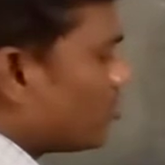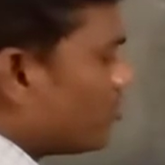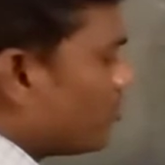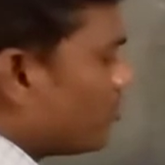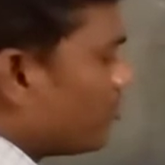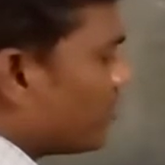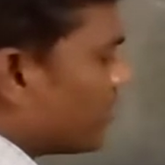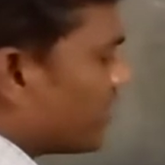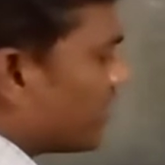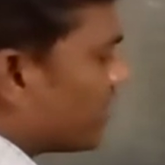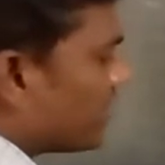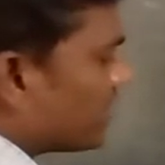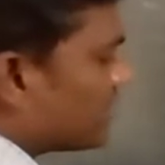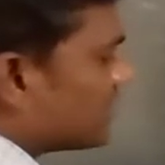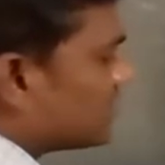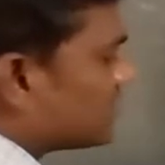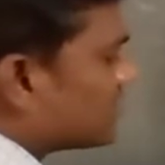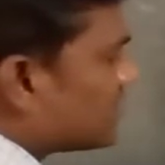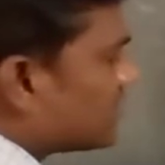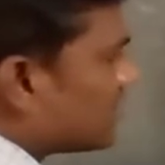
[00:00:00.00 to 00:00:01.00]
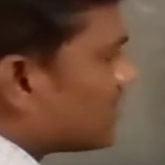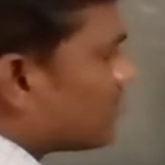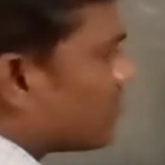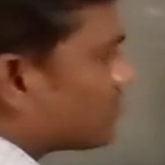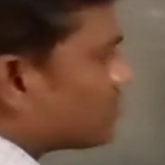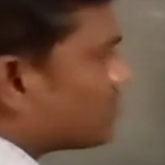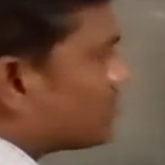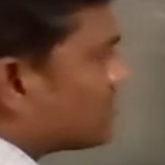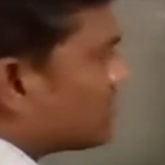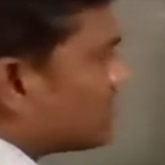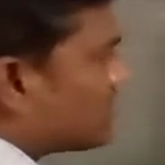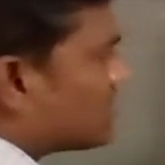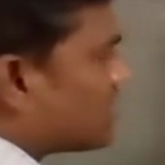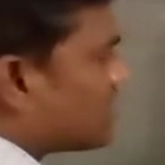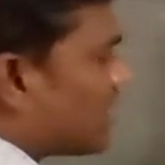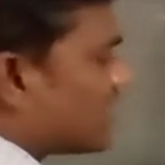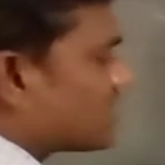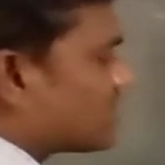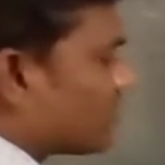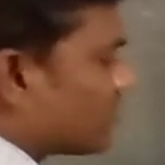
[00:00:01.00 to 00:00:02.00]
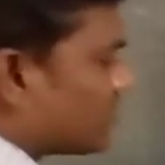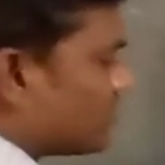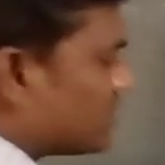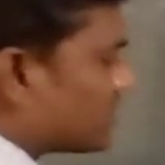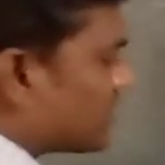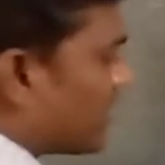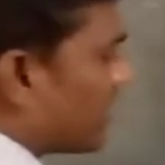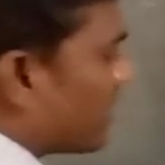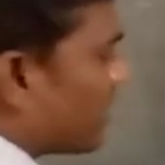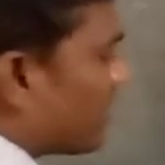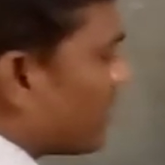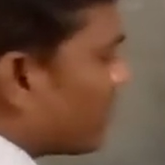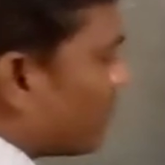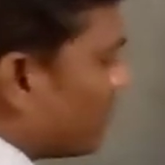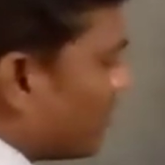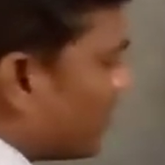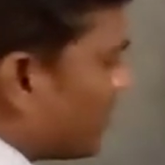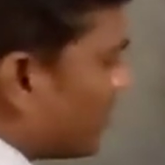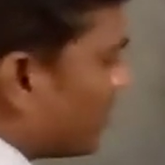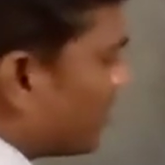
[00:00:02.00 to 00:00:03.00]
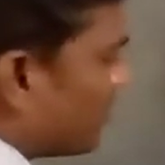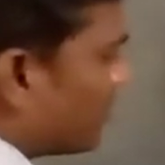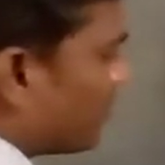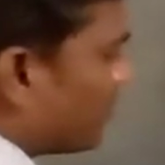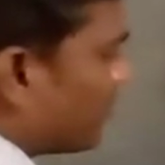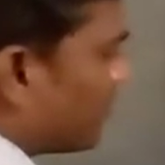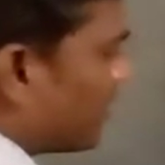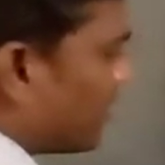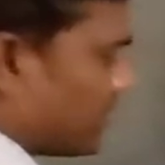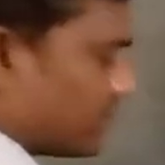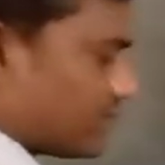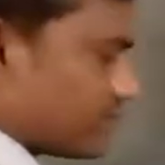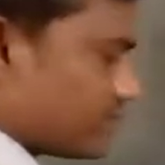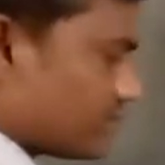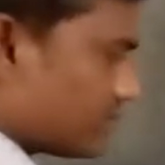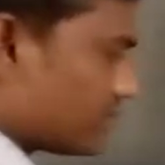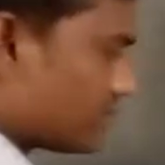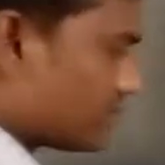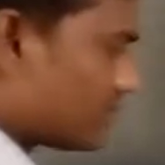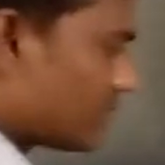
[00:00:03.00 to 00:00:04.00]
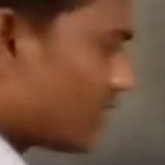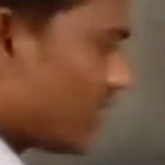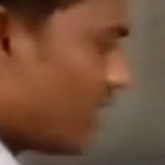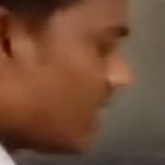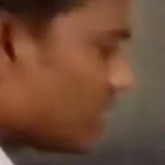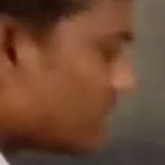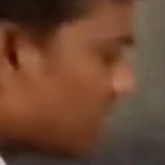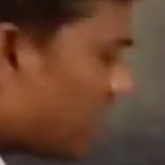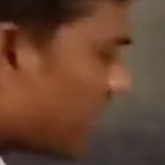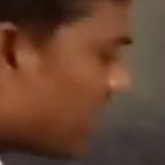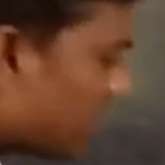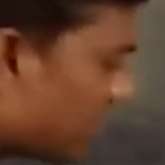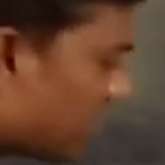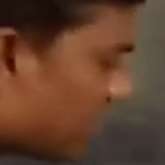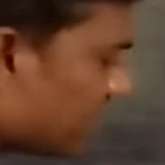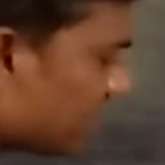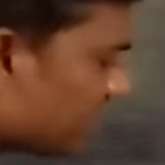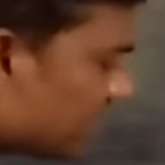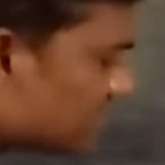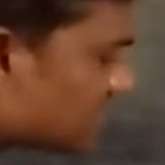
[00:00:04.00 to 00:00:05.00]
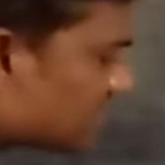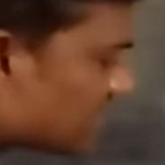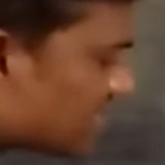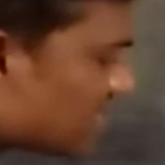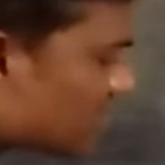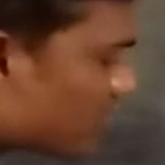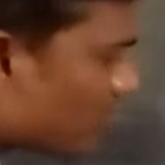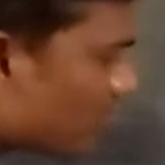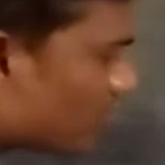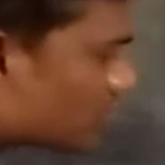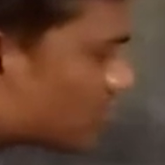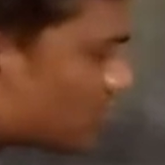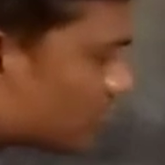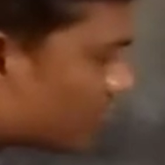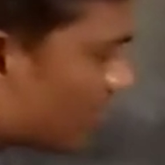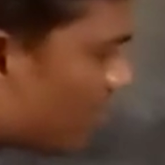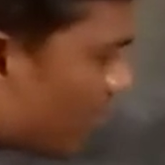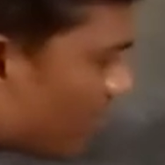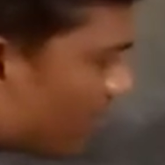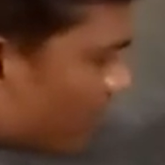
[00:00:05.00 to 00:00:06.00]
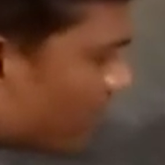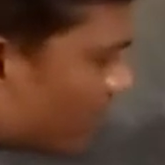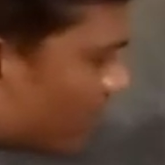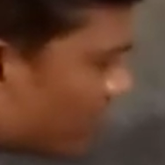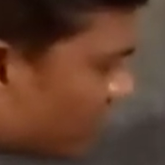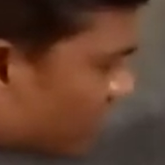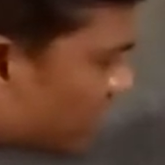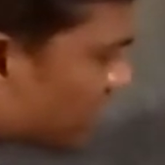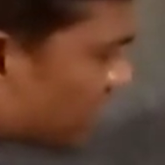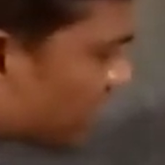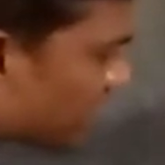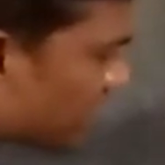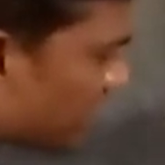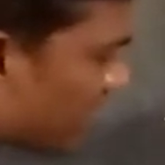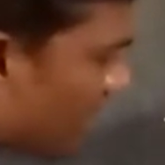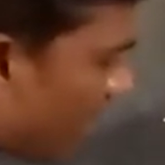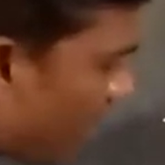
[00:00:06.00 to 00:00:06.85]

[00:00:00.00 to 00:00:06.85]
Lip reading: 2D is equals to T transfer to the side, V into T. Then D is equals to Vt